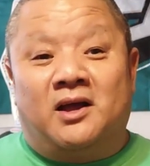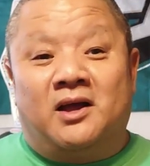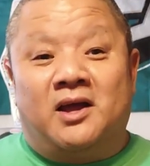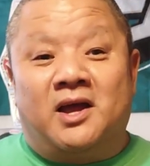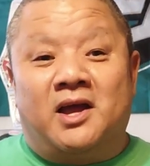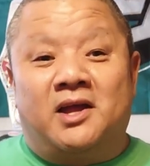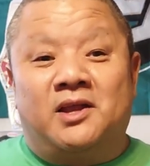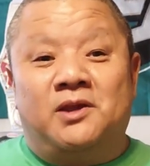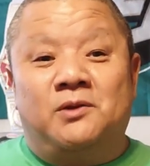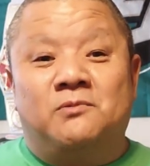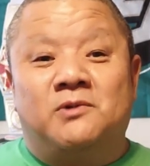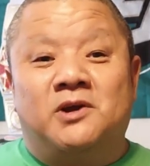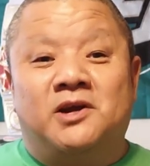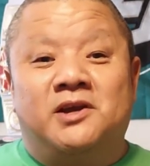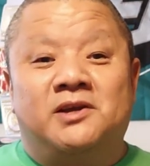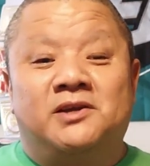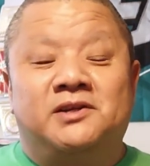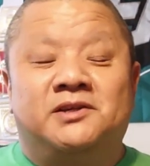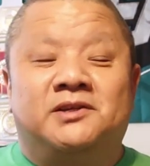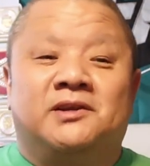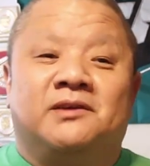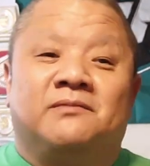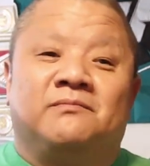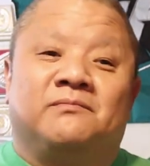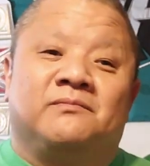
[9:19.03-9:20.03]

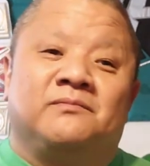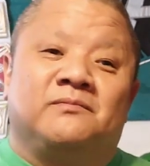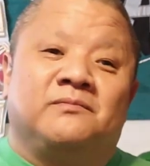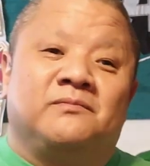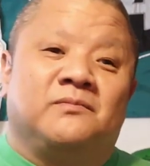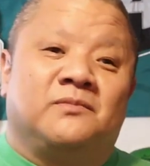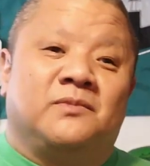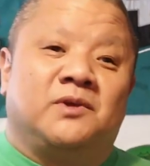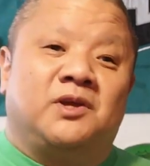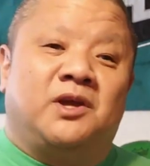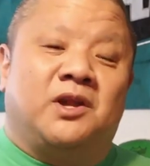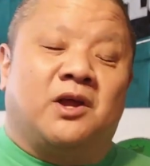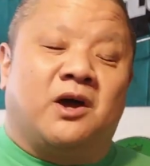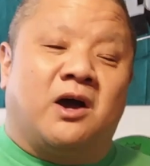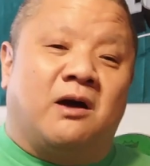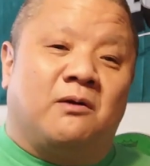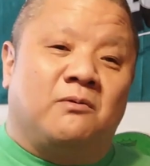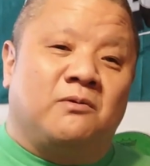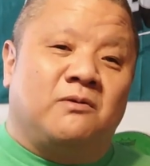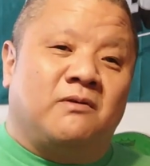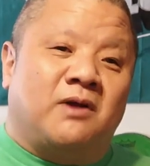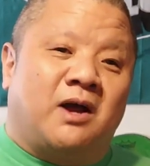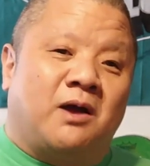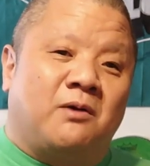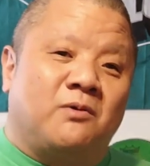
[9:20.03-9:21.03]
Anyways,
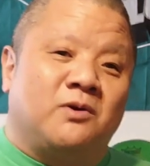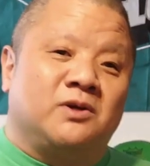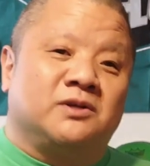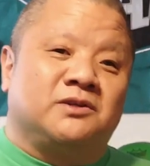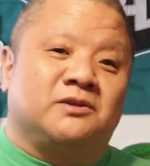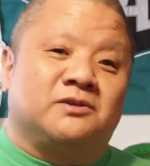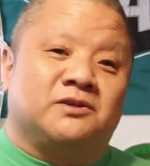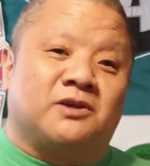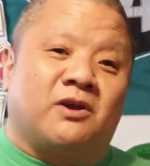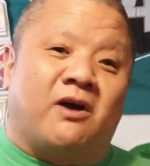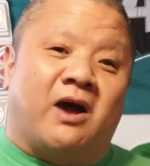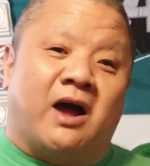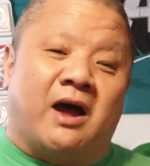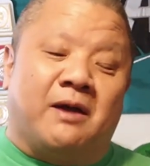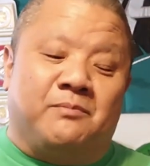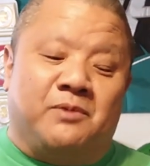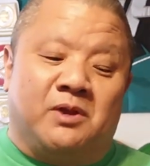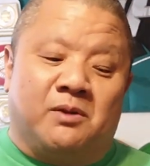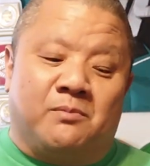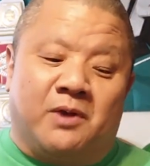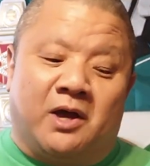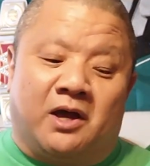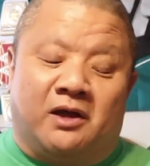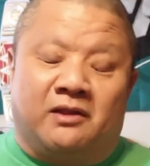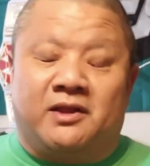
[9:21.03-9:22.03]
I wasn't so happy
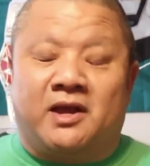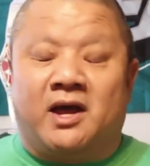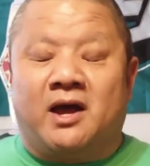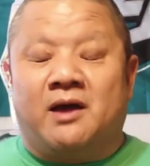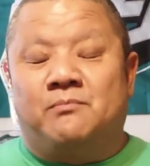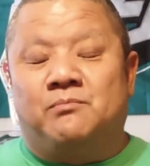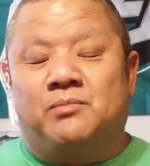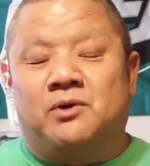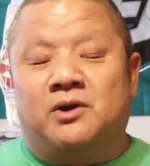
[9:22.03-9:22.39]
about that,